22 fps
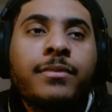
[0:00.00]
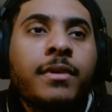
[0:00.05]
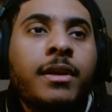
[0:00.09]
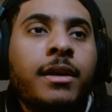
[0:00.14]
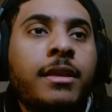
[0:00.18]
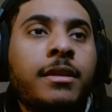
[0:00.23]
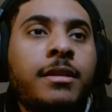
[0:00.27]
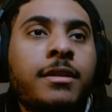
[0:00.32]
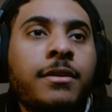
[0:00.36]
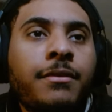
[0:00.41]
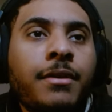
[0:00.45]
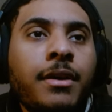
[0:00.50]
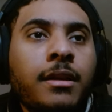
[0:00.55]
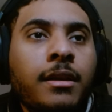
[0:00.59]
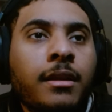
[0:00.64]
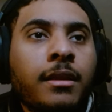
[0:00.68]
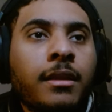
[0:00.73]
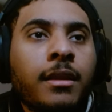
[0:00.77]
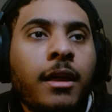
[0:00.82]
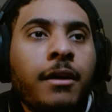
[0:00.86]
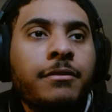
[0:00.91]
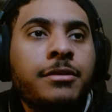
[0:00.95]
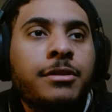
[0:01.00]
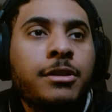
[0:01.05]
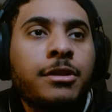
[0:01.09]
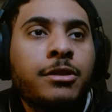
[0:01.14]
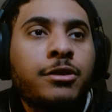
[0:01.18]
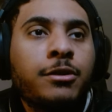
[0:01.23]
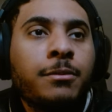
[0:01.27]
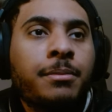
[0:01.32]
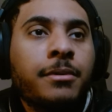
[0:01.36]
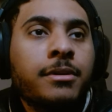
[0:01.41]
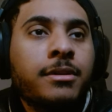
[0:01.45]
This event loves to
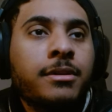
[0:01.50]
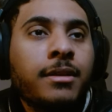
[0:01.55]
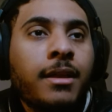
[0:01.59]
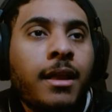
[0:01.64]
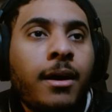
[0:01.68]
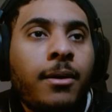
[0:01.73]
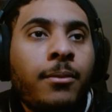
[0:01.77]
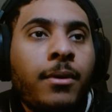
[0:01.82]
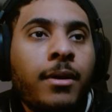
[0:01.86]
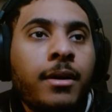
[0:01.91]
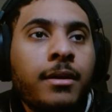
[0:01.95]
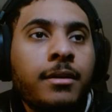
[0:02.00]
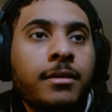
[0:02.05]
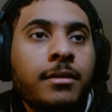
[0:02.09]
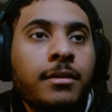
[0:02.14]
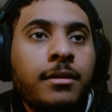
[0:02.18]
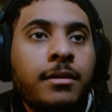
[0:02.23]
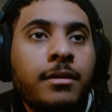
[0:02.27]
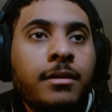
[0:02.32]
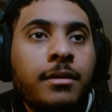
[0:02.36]
super slot 1,